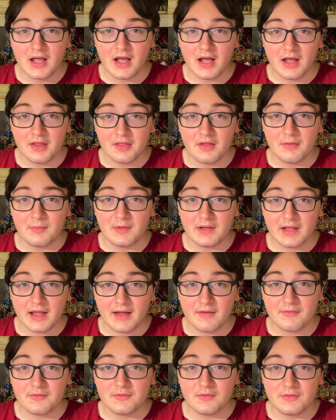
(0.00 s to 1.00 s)
Uh, that we
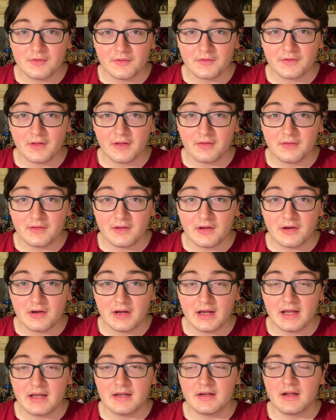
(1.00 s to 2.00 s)
have to discuss
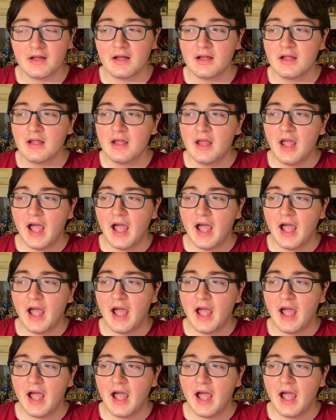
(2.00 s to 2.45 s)
here, and uh,